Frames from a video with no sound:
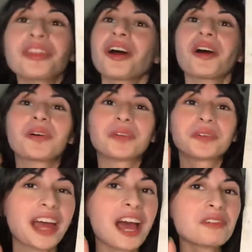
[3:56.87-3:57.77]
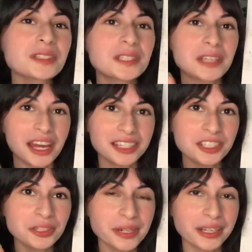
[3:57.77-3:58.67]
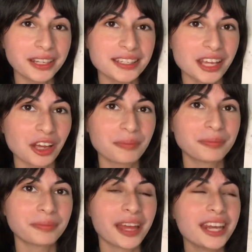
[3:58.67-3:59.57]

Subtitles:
though I was not into realism, and